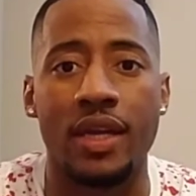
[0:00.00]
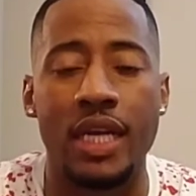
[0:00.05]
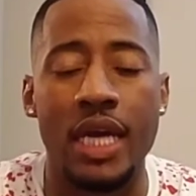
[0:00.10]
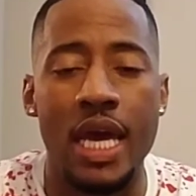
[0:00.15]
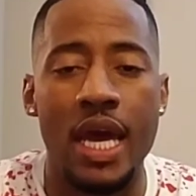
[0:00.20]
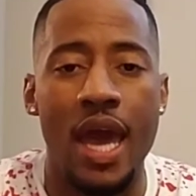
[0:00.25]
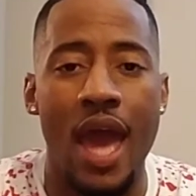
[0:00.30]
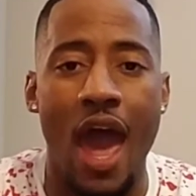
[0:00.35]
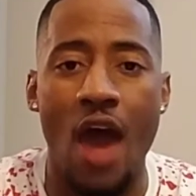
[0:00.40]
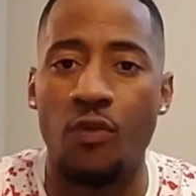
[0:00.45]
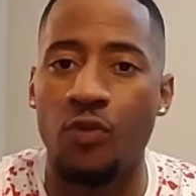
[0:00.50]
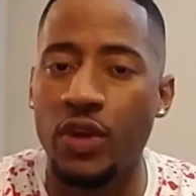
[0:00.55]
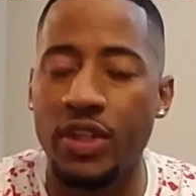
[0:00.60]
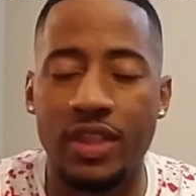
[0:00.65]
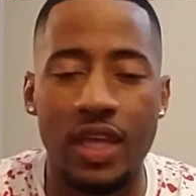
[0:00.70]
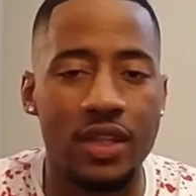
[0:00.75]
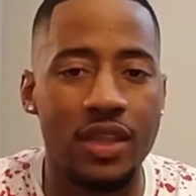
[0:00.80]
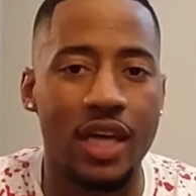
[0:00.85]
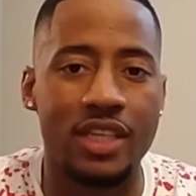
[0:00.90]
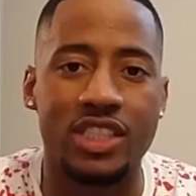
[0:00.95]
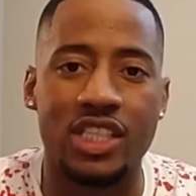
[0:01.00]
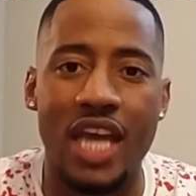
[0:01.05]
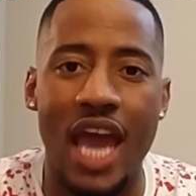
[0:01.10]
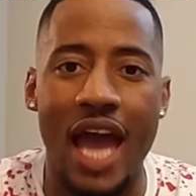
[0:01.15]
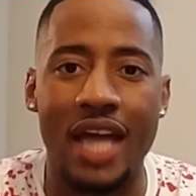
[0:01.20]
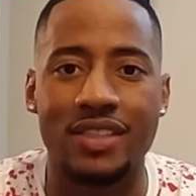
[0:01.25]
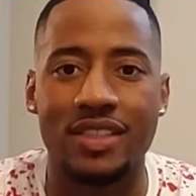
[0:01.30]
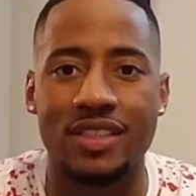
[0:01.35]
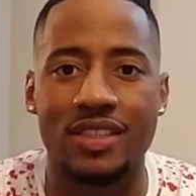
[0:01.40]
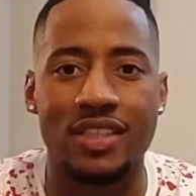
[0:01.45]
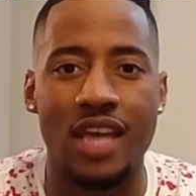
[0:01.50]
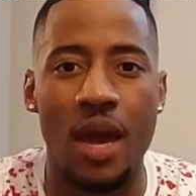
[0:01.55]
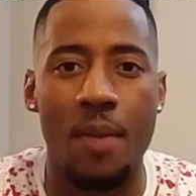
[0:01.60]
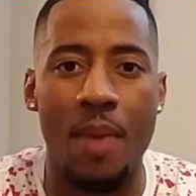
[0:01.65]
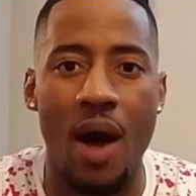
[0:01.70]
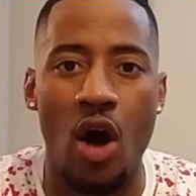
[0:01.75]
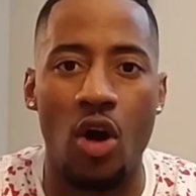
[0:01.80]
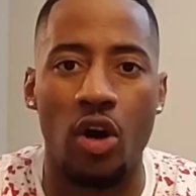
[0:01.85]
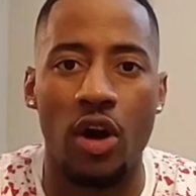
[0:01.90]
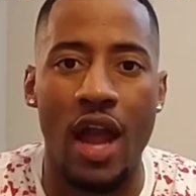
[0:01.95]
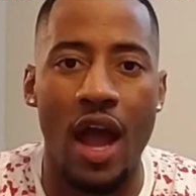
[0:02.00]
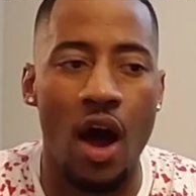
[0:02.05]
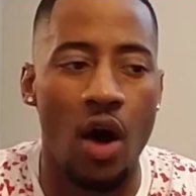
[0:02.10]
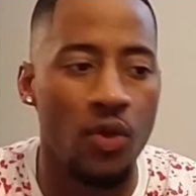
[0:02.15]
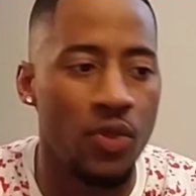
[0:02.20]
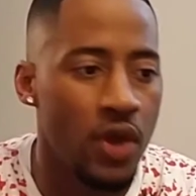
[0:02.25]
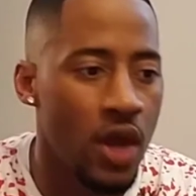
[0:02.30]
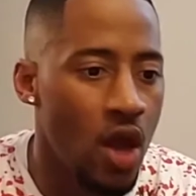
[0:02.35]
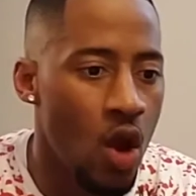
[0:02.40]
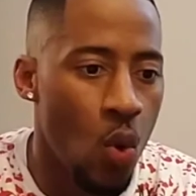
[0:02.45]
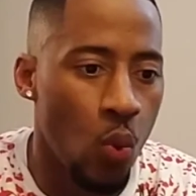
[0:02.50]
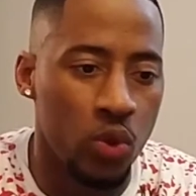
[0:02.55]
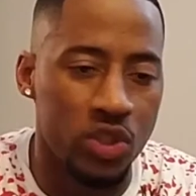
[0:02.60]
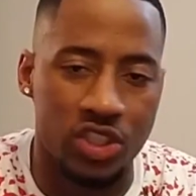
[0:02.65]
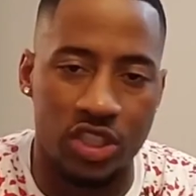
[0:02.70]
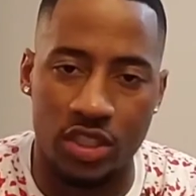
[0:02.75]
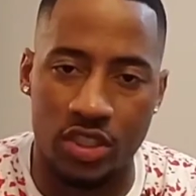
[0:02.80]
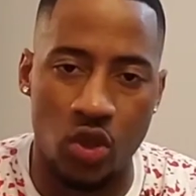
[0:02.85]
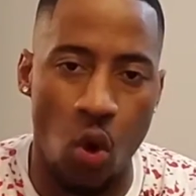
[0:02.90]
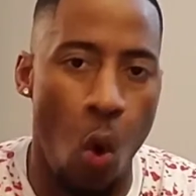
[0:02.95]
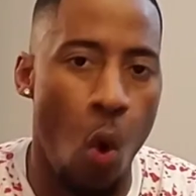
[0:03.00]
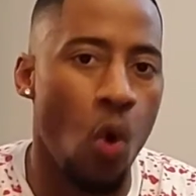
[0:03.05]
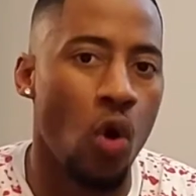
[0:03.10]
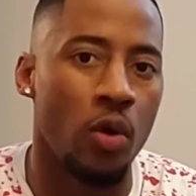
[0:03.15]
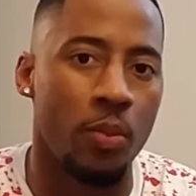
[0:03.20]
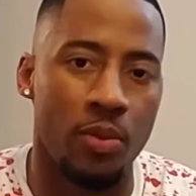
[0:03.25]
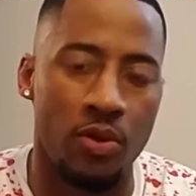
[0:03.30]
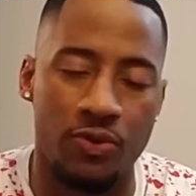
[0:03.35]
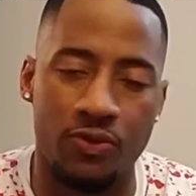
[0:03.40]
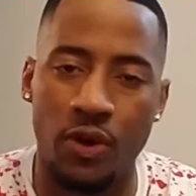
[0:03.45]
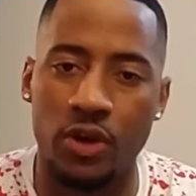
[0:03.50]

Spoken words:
And everything that she had to say about her health was just horrible.